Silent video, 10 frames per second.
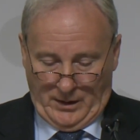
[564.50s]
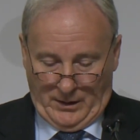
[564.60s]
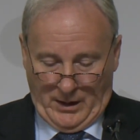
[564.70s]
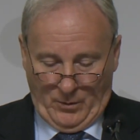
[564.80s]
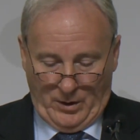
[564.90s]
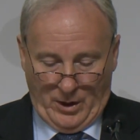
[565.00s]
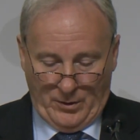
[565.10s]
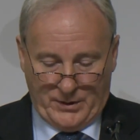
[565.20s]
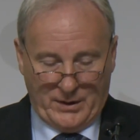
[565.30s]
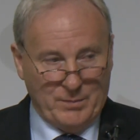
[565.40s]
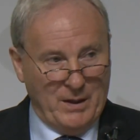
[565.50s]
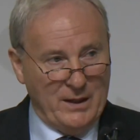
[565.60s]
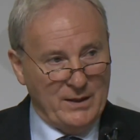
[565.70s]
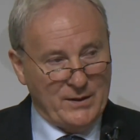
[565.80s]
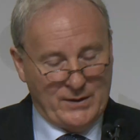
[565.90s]
They will host as
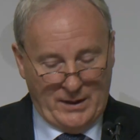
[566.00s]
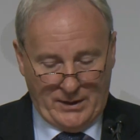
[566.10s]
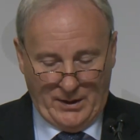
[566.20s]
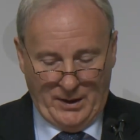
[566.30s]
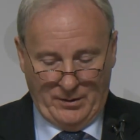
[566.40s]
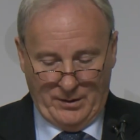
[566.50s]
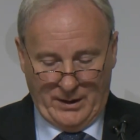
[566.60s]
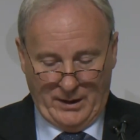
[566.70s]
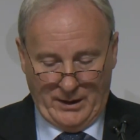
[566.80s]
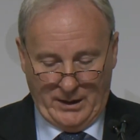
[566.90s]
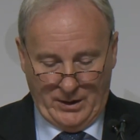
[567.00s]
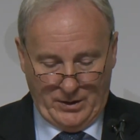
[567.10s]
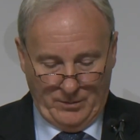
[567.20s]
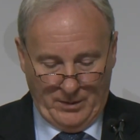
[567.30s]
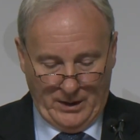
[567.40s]
many as 600
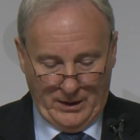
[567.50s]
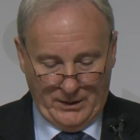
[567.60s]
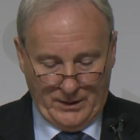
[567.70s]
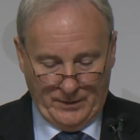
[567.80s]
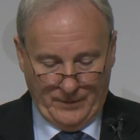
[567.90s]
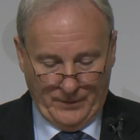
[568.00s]
delegation meetings,